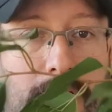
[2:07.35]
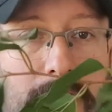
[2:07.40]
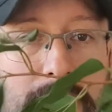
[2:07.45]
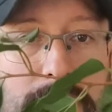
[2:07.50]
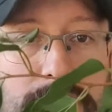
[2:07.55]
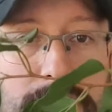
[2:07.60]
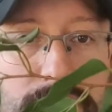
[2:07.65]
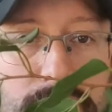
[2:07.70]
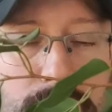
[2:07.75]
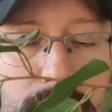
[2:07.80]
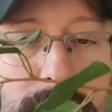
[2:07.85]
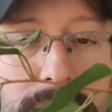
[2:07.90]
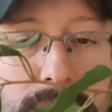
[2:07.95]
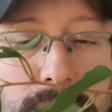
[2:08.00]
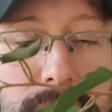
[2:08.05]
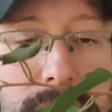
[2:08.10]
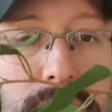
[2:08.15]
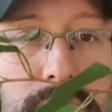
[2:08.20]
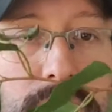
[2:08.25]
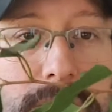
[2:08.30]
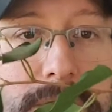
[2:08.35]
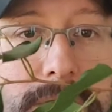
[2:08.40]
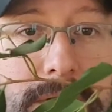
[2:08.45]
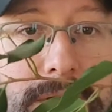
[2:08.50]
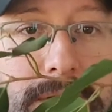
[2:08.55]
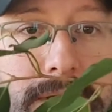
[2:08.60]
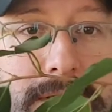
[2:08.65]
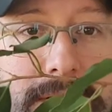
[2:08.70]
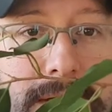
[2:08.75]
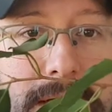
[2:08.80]
So what we do in
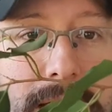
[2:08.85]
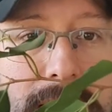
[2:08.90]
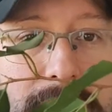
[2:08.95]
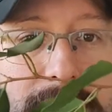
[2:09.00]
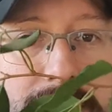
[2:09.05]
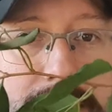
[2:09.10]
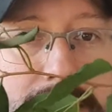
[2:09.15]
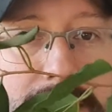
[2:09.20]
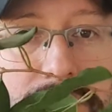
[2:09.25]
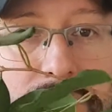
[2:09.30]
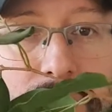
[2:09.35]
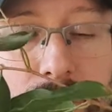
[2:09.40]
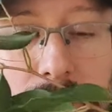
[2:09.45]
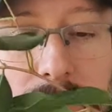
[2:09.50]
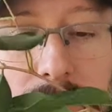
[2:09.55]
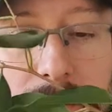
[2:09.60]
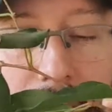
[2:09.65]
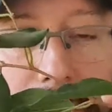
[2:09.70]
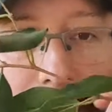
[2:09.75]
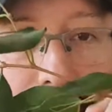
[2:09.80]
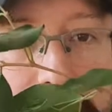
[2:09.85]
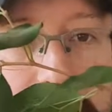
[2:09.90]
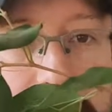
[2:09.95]
this case is to dig a